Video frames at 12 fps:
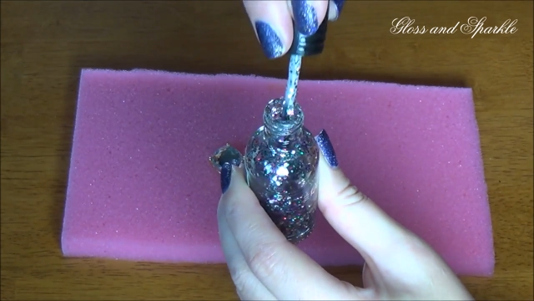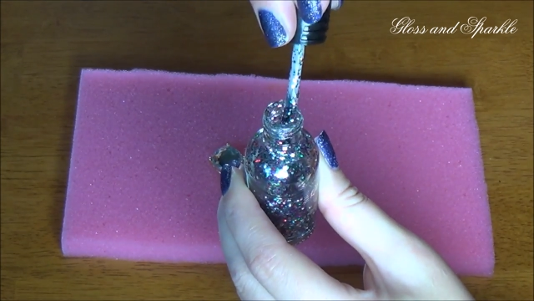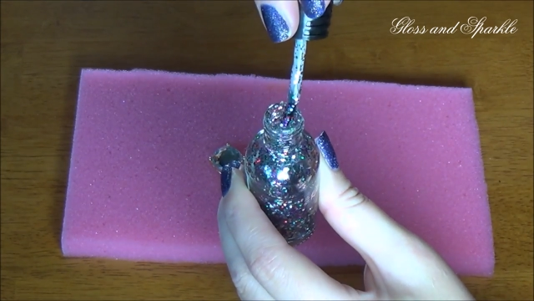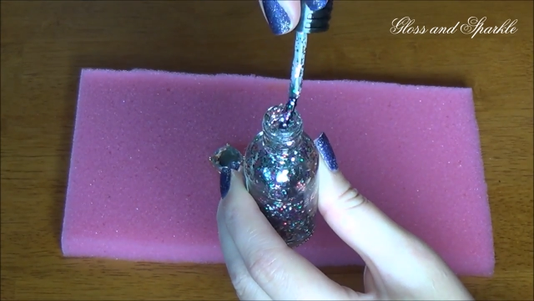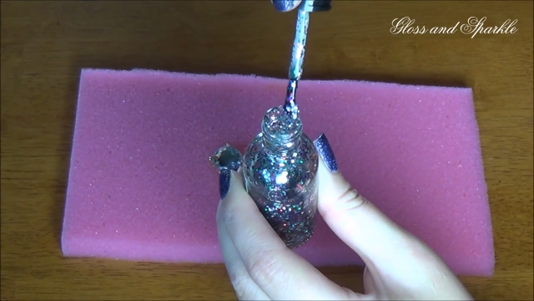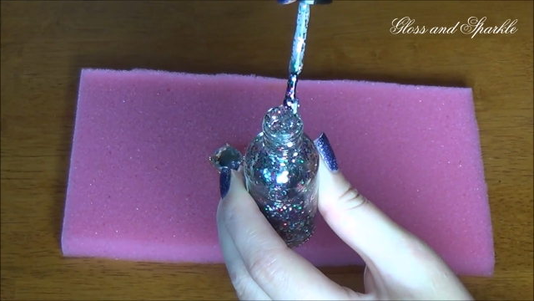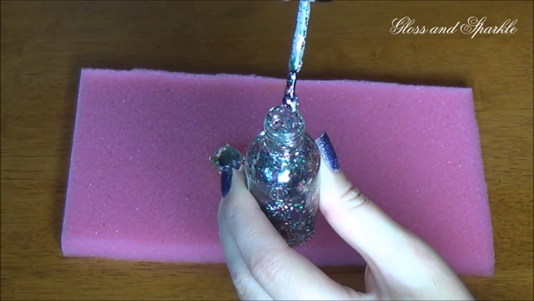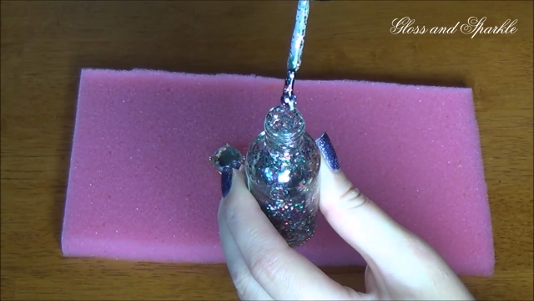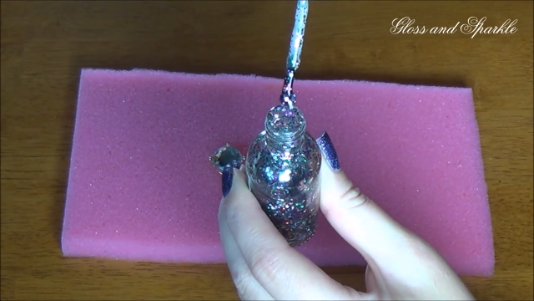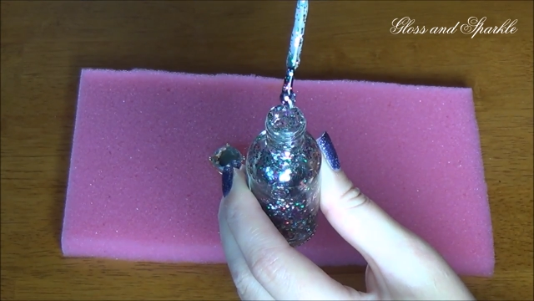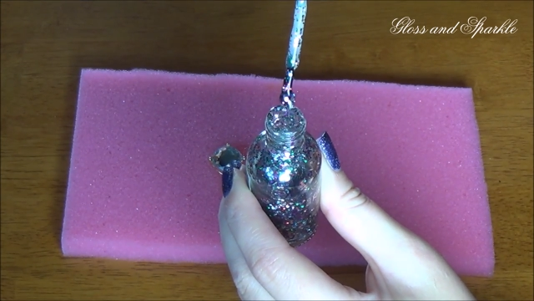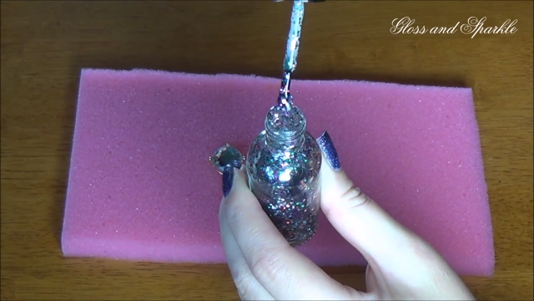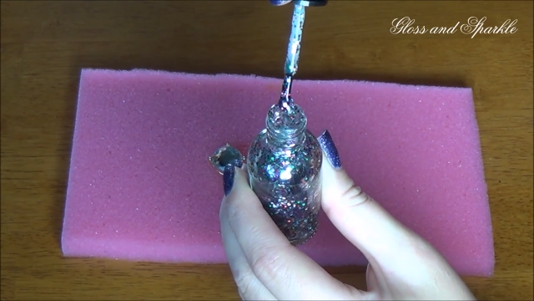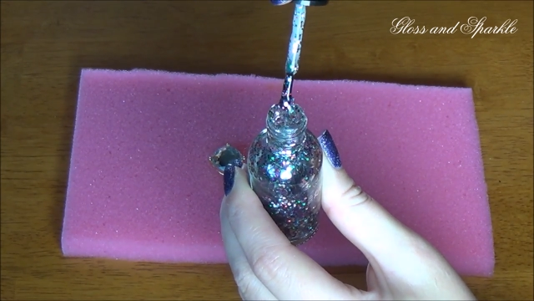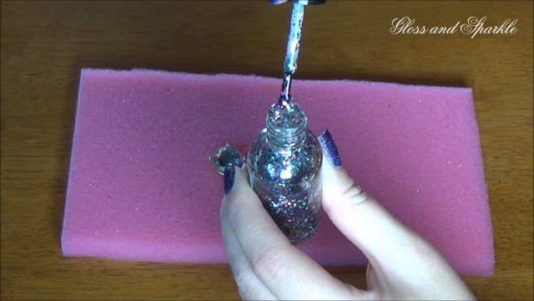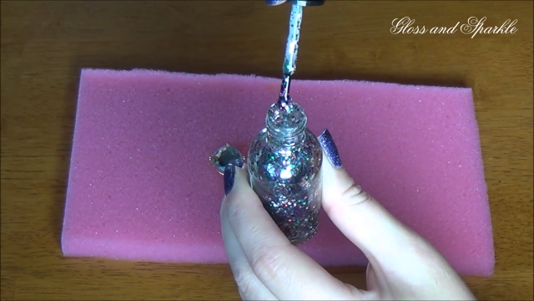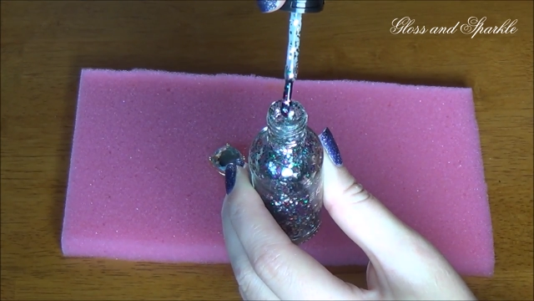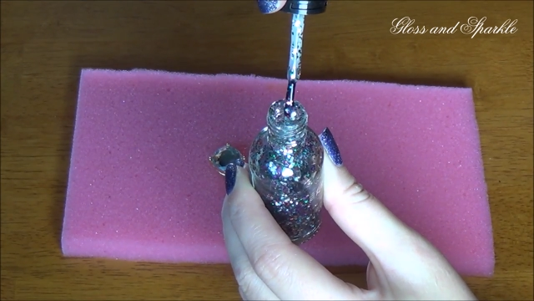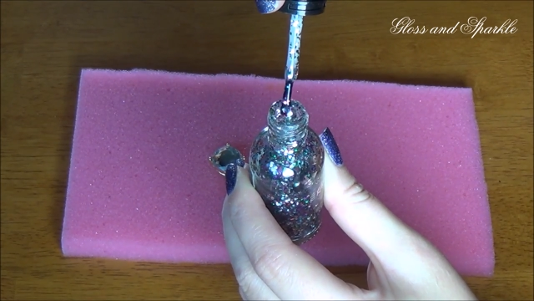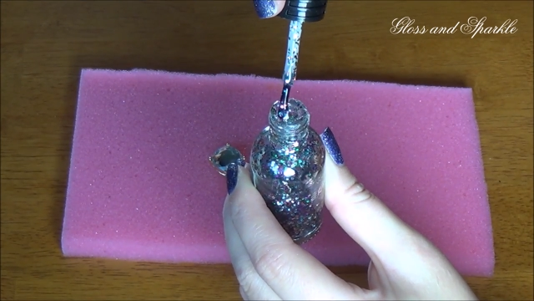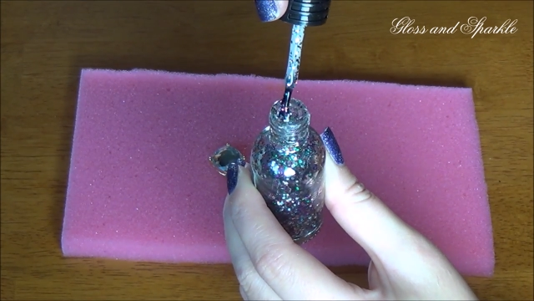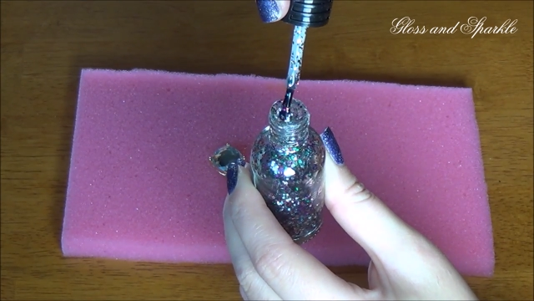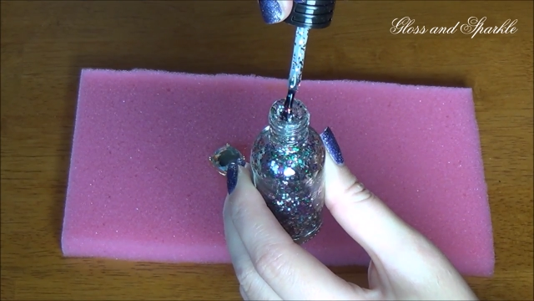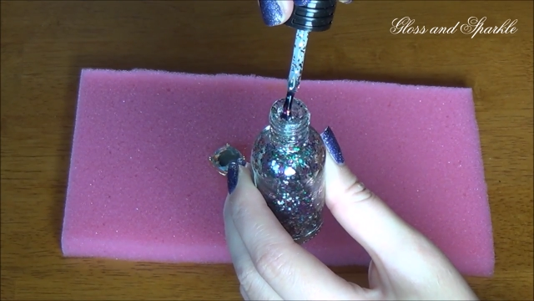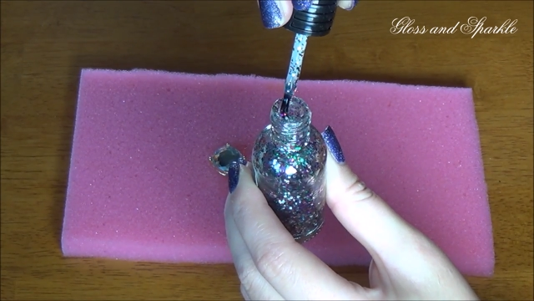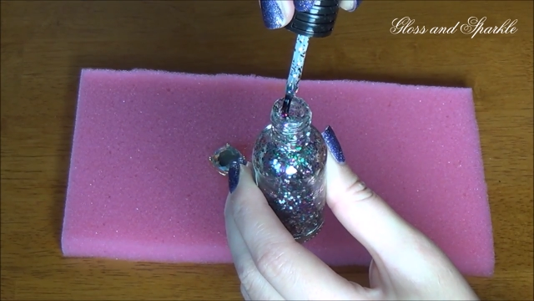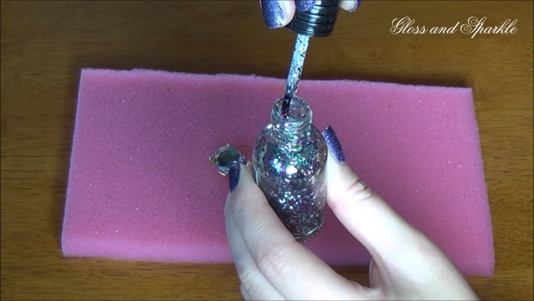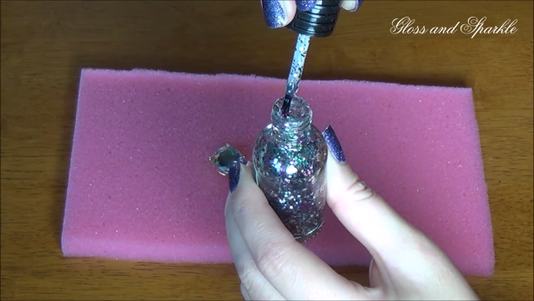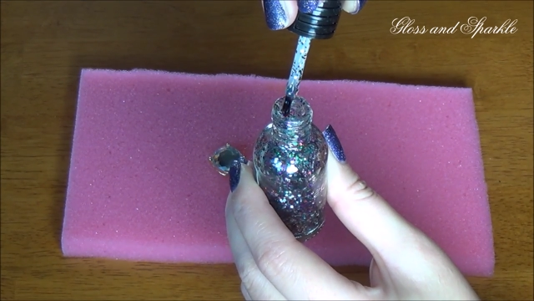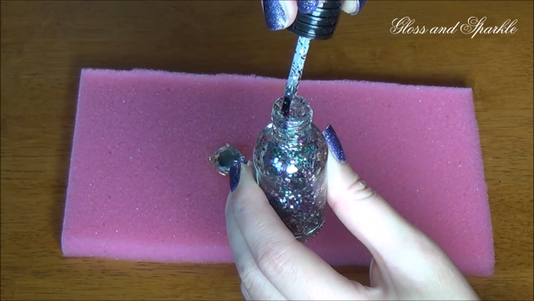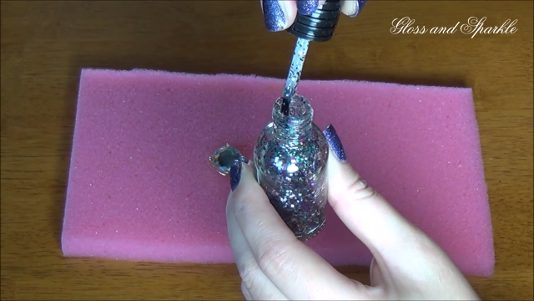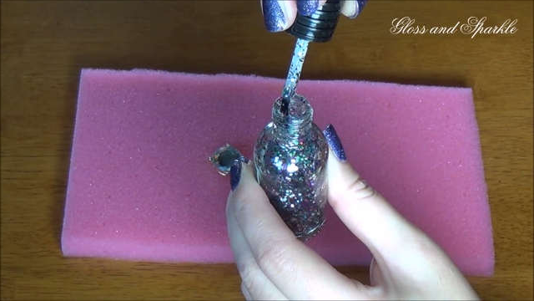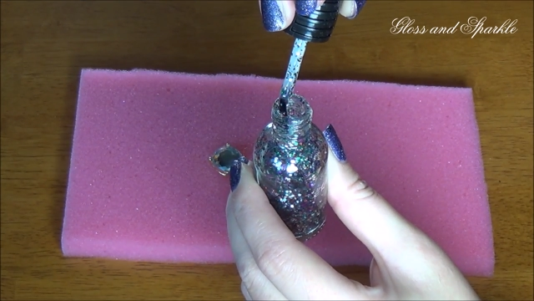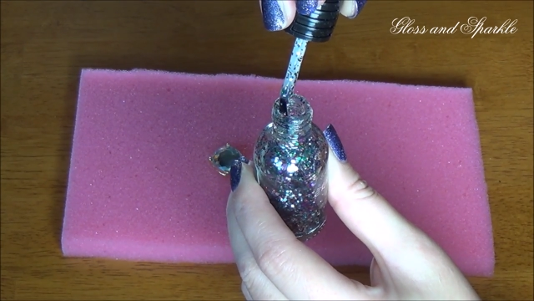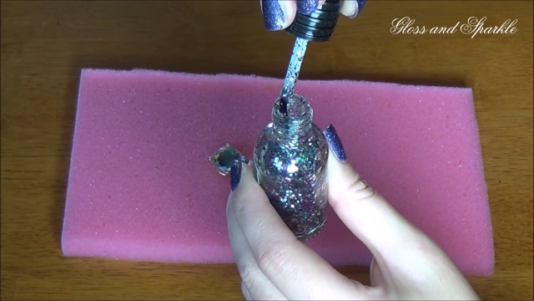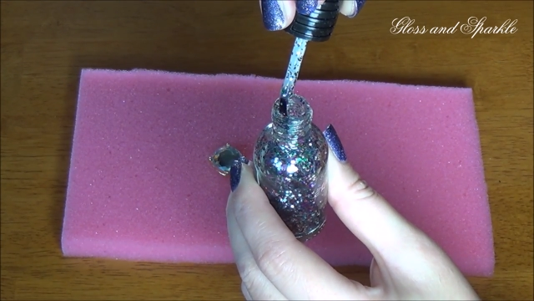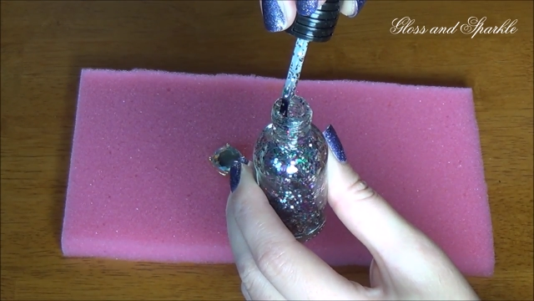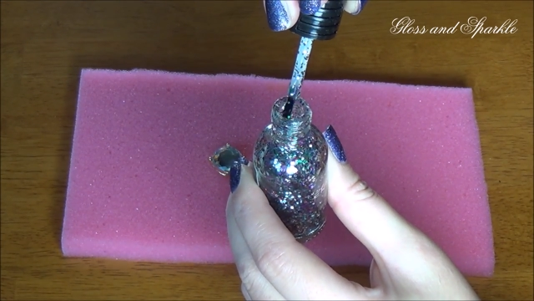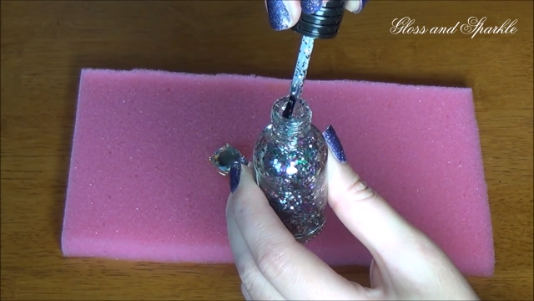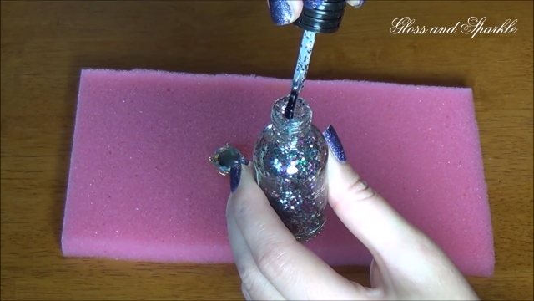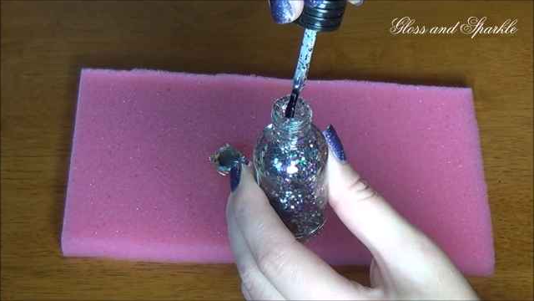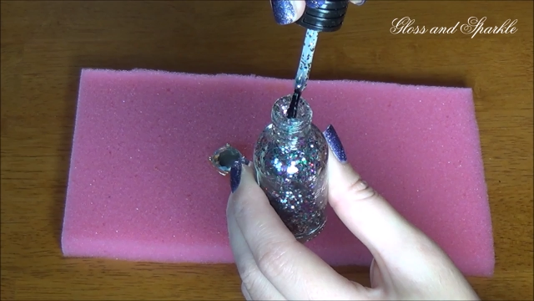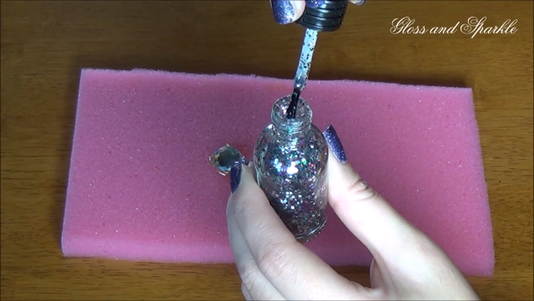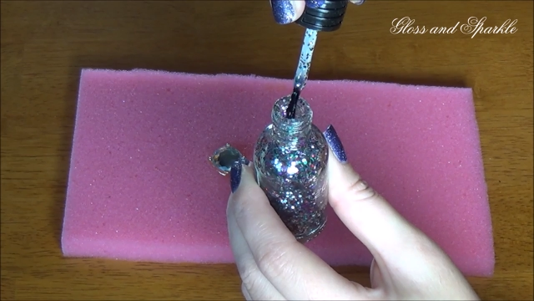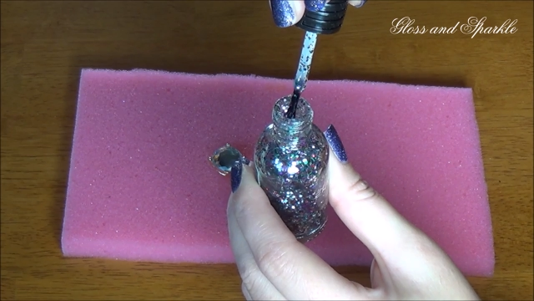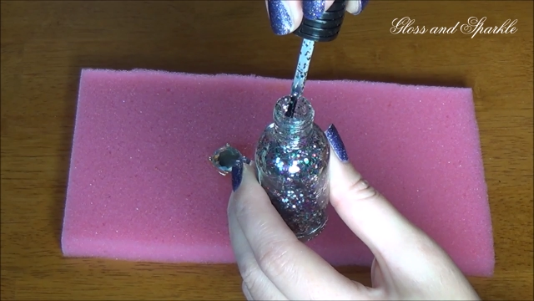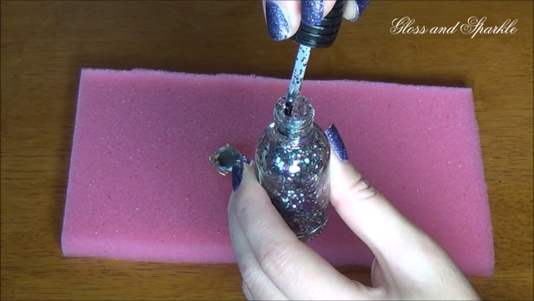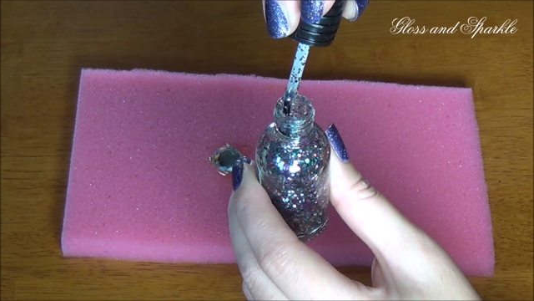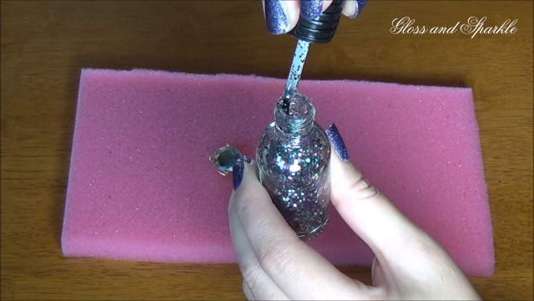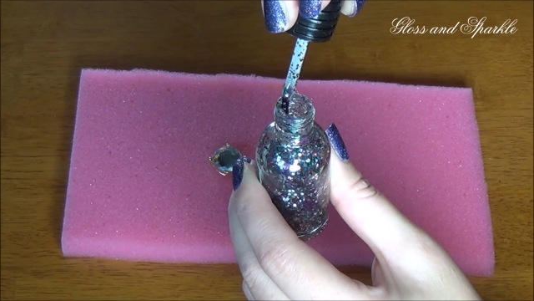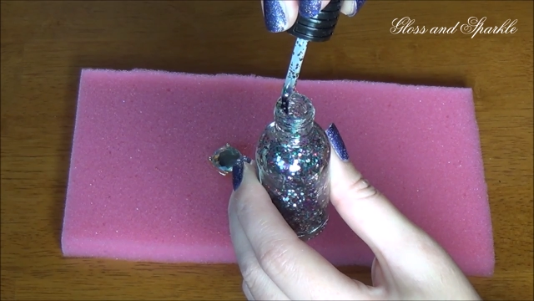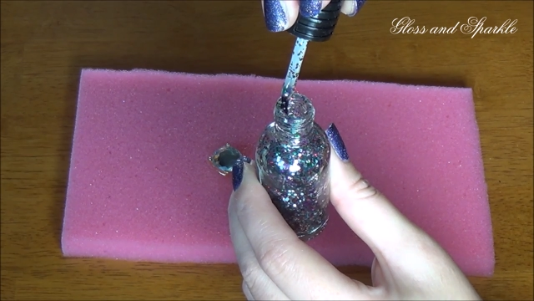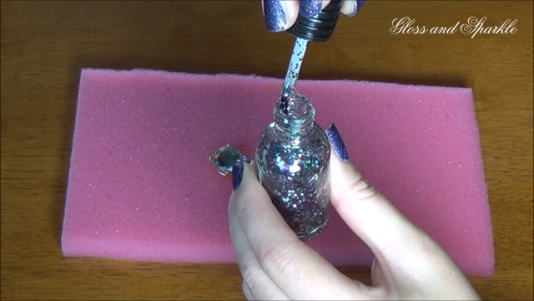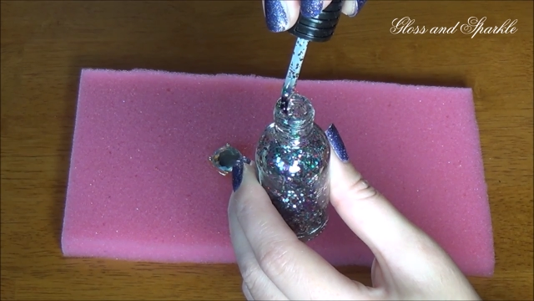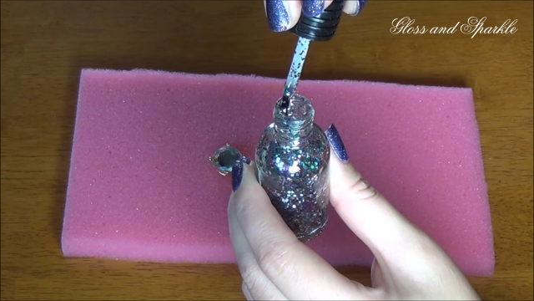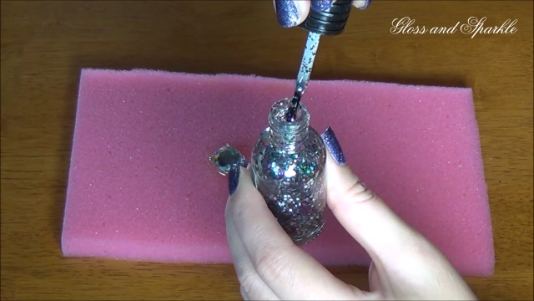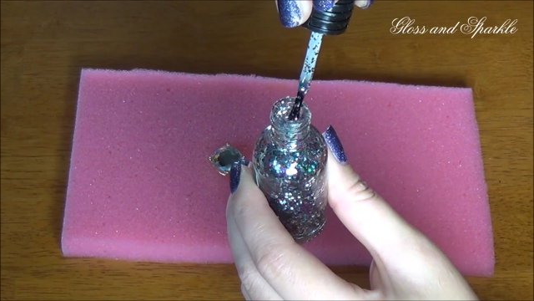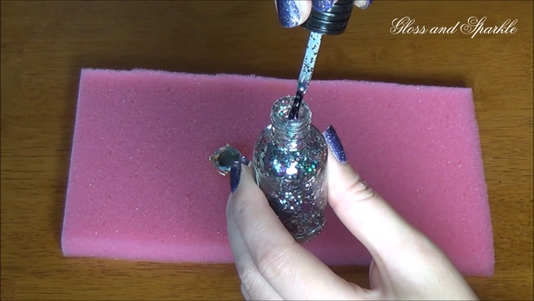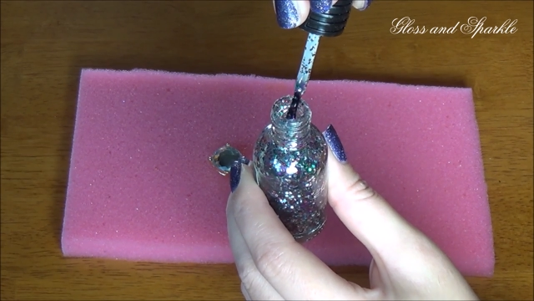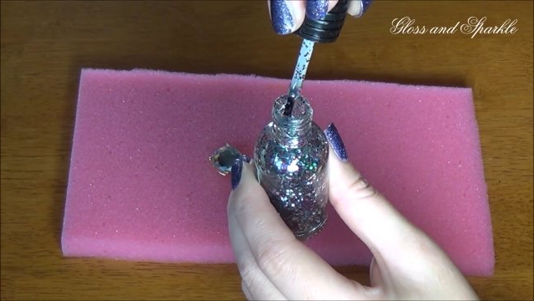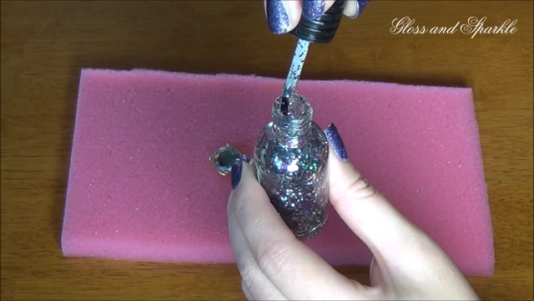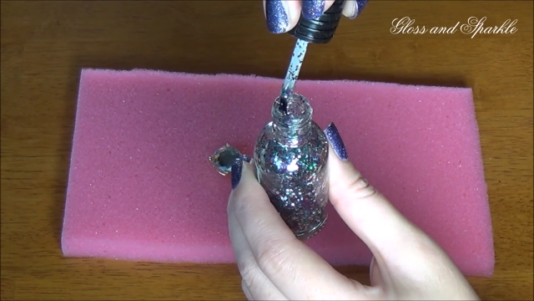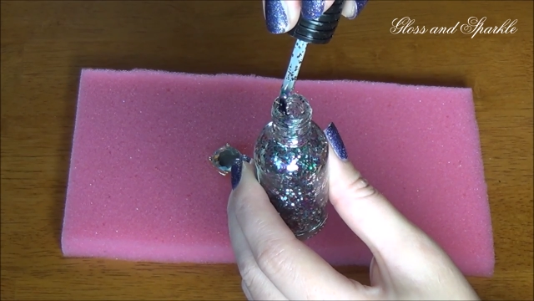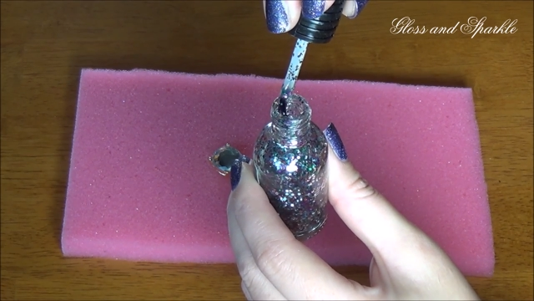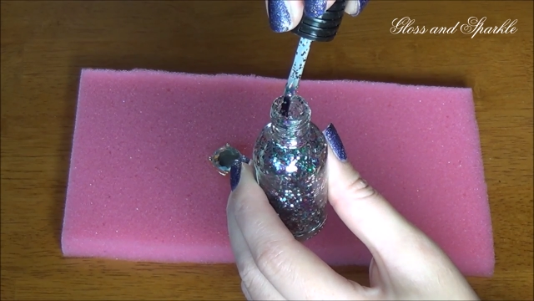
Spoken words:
No face is visible, so there are no lips to read.